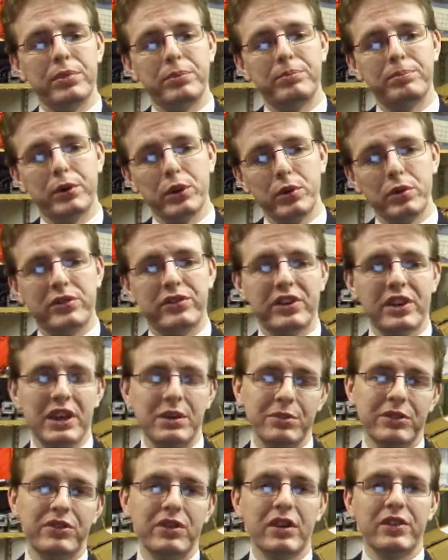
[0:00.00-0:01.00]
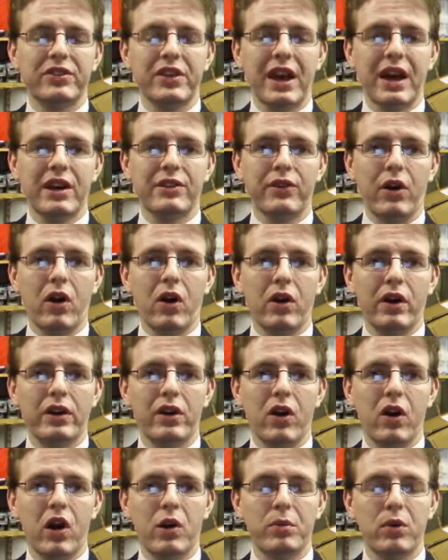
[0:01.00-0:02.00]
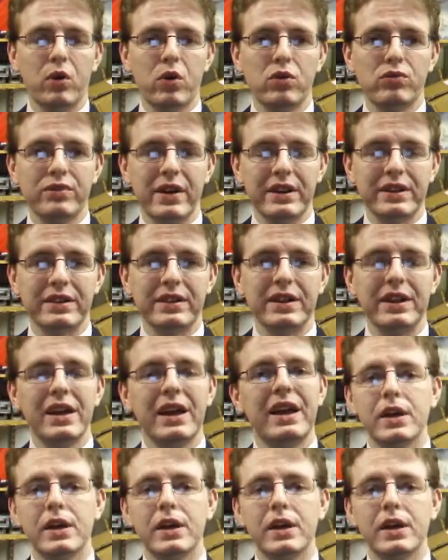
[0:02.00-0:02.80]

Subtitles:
blue team does have iron armour already.